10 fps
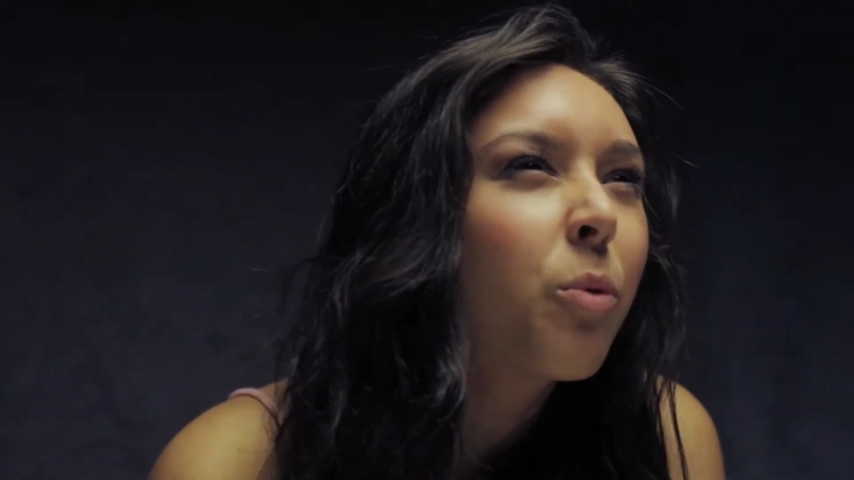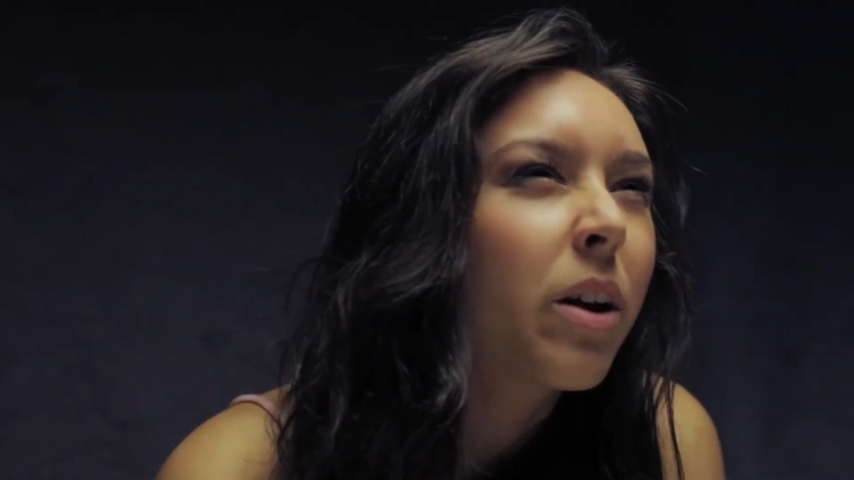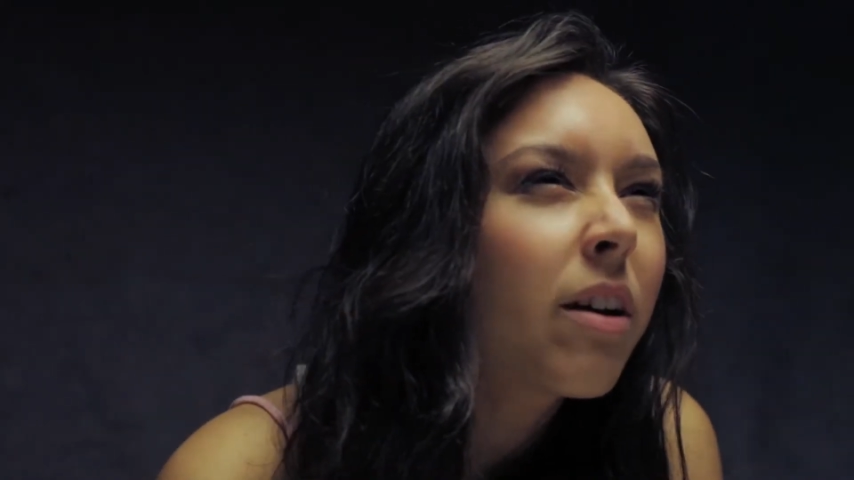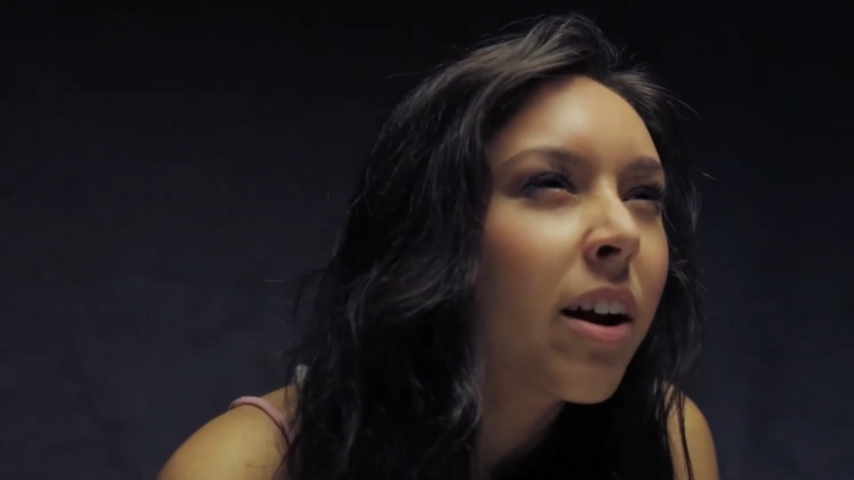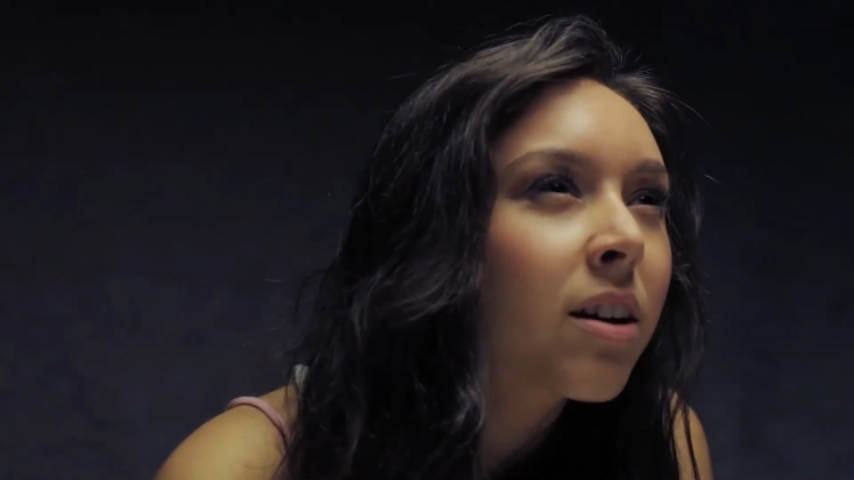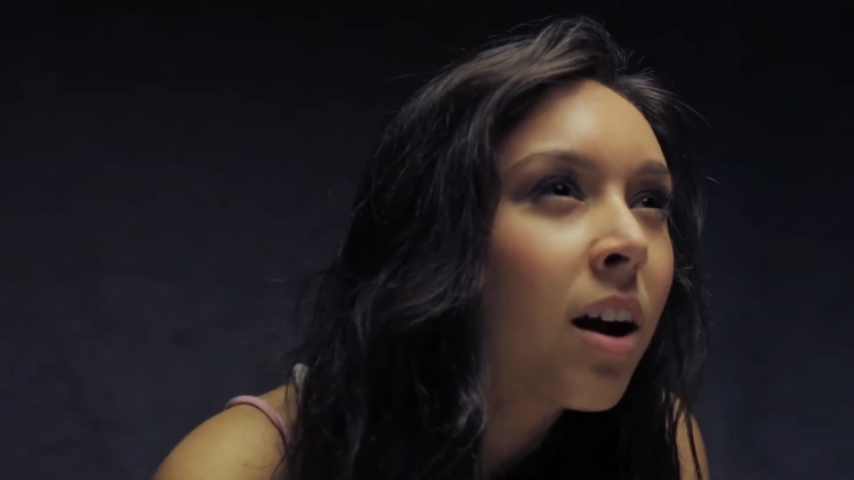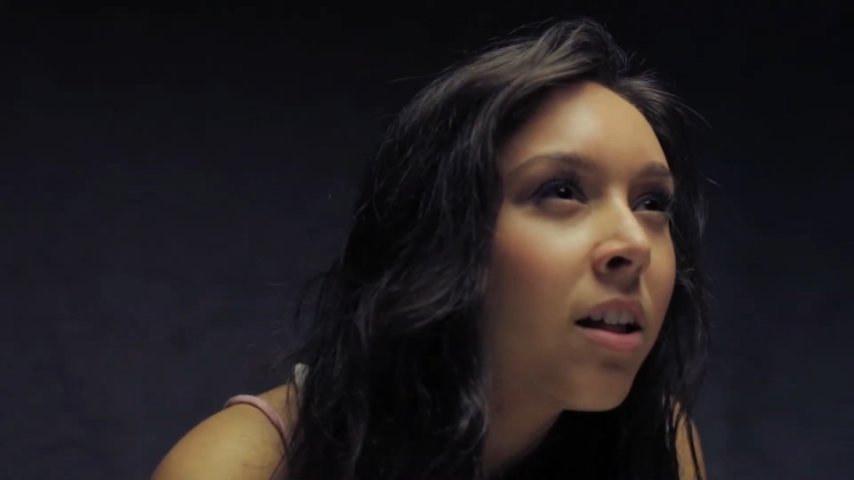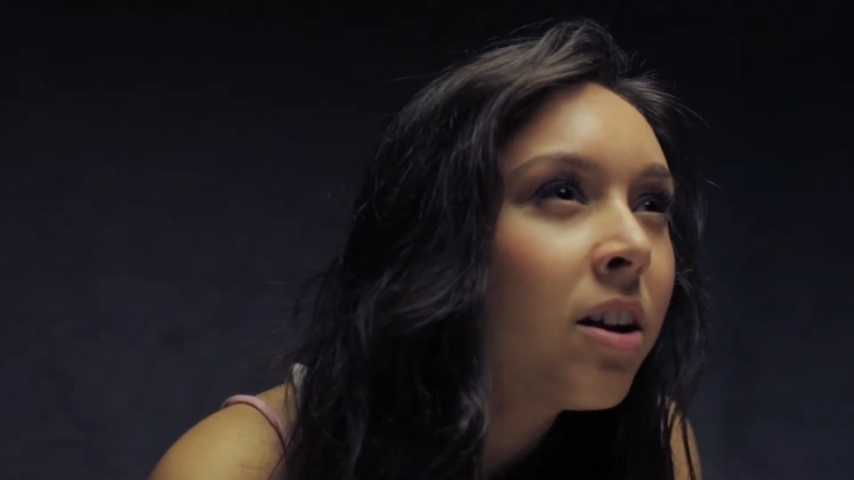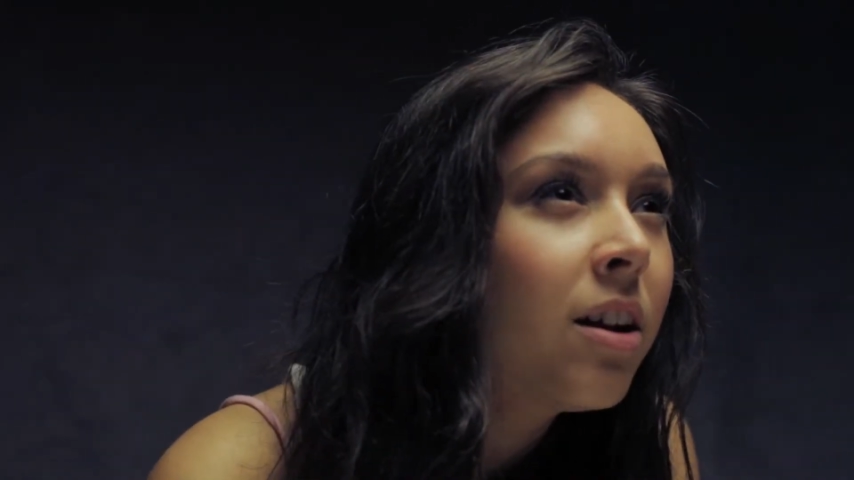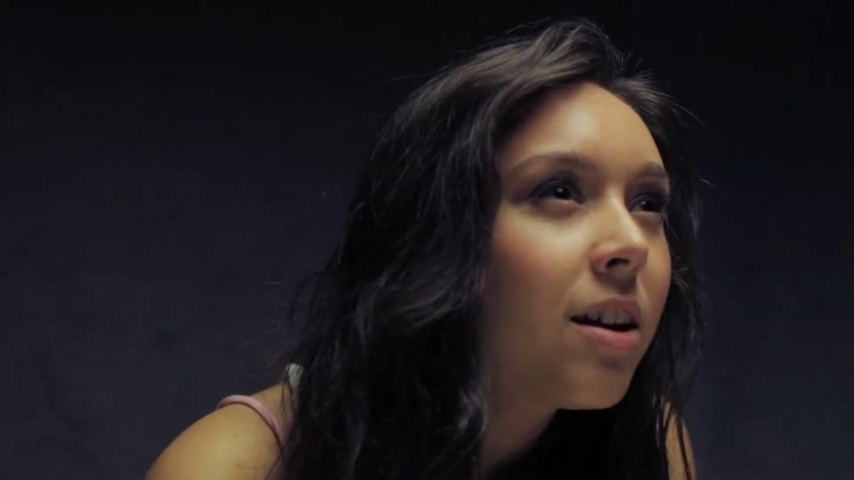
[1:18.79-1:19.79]
real hair
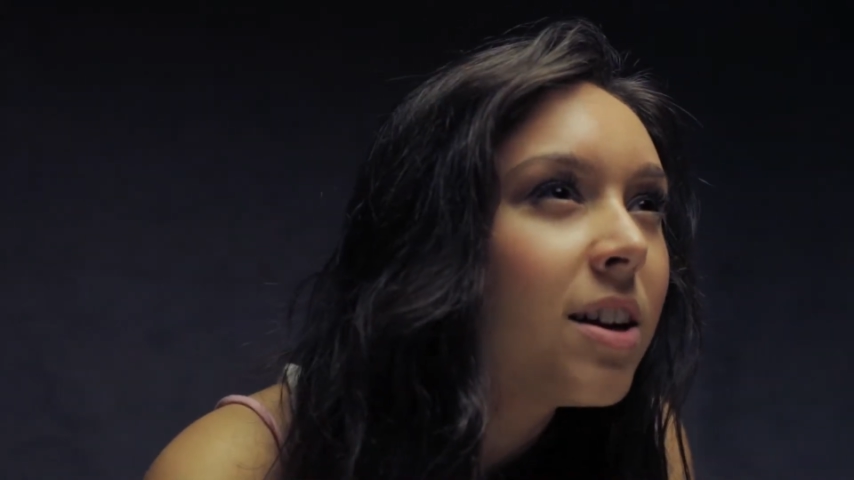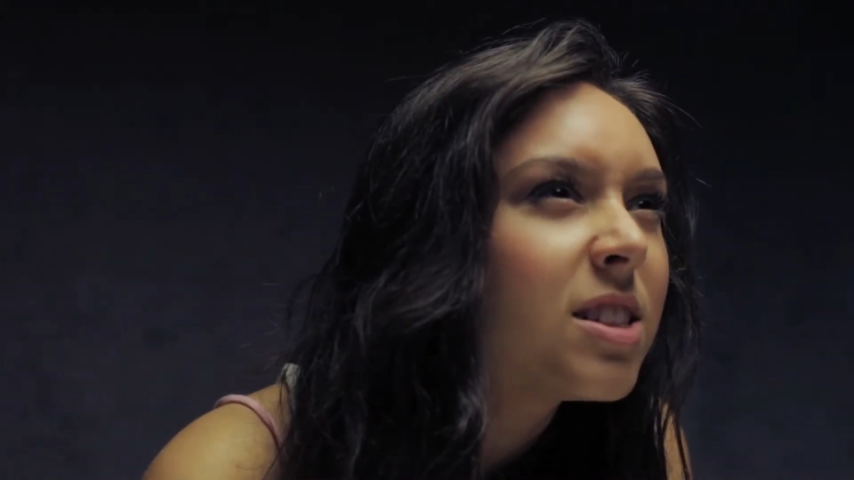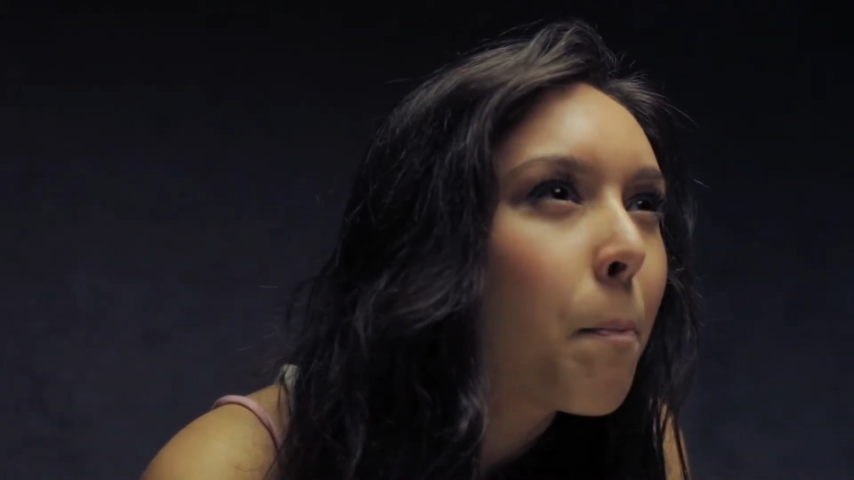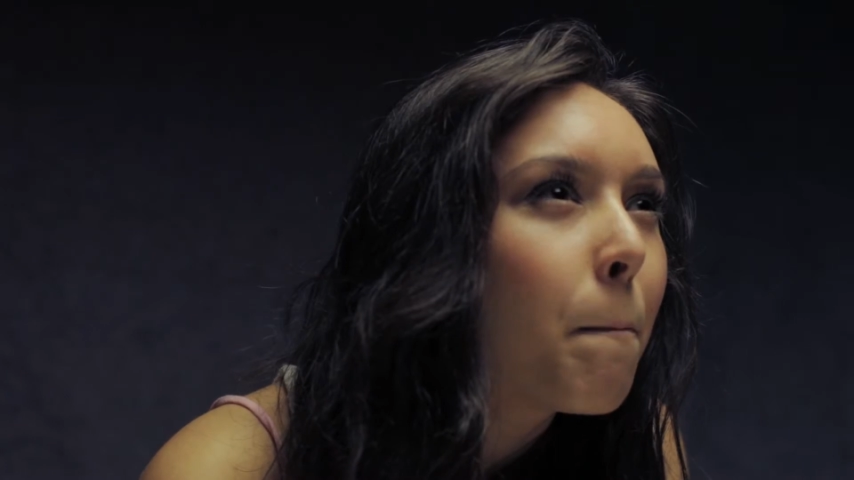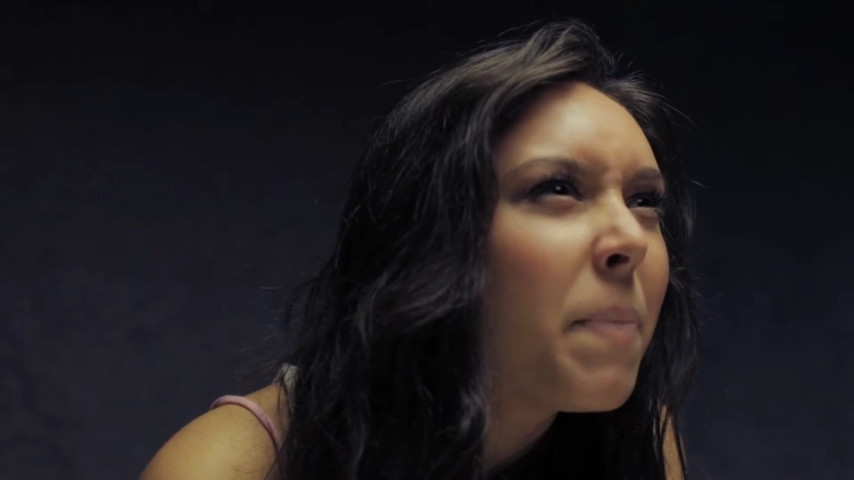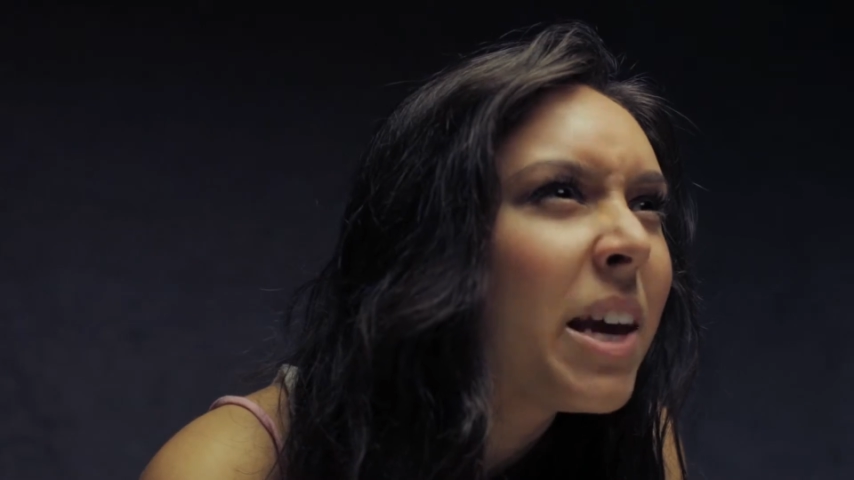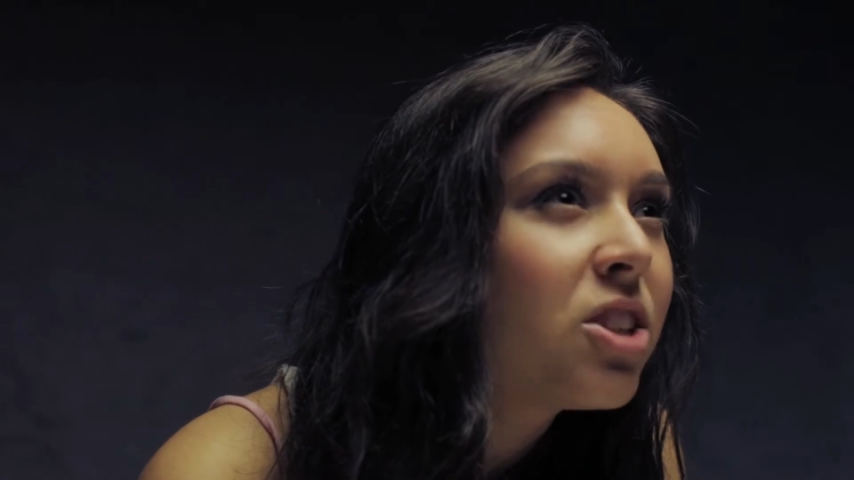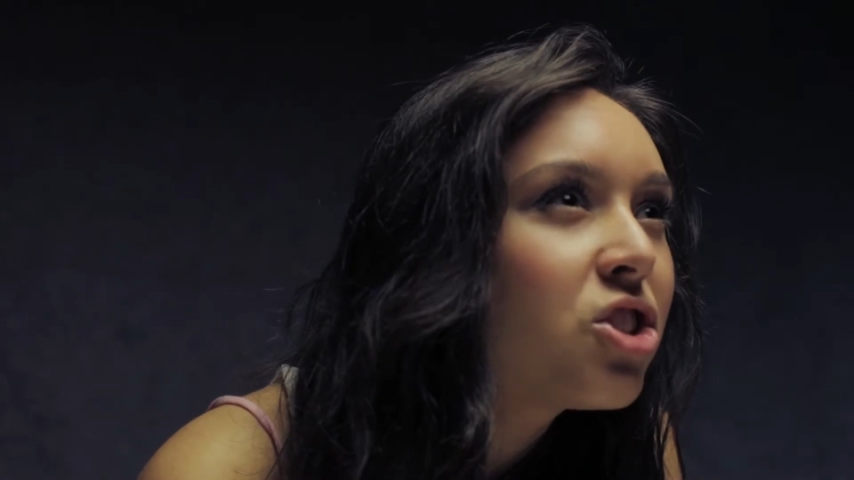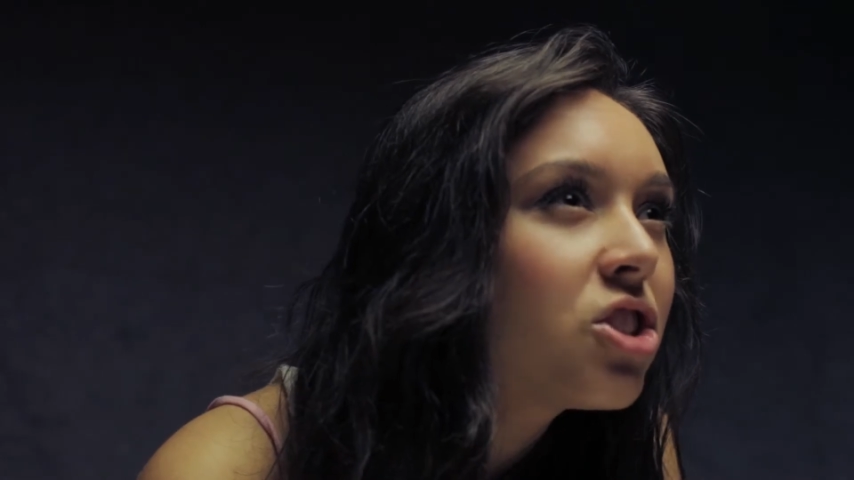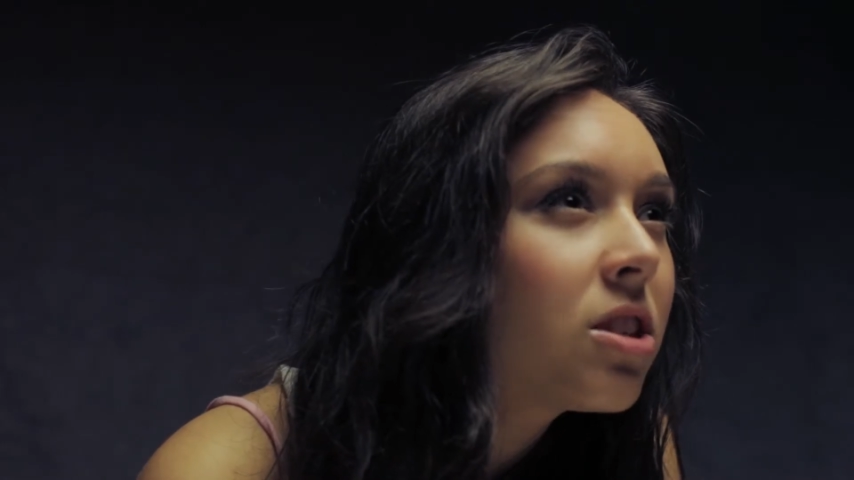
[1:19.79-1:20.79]
color is
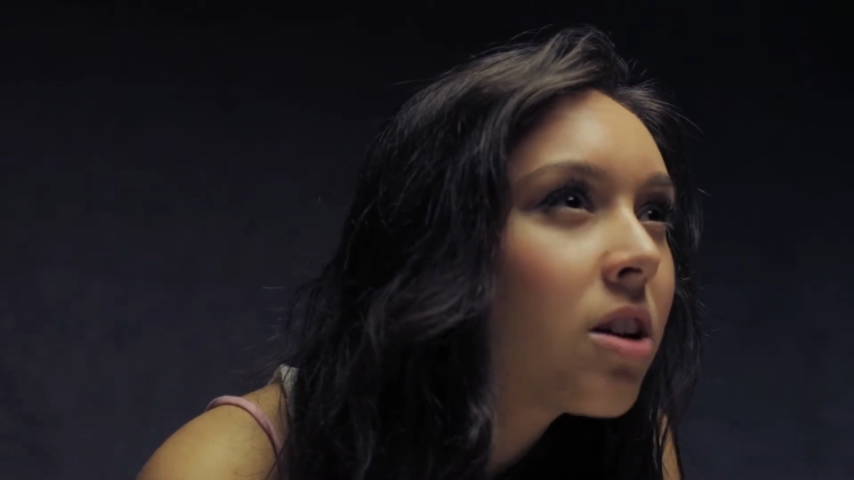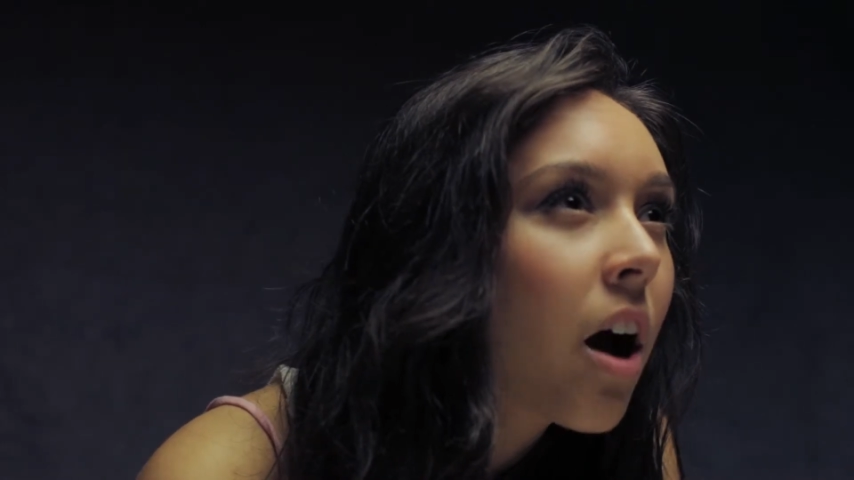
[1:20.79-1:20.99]
bitch.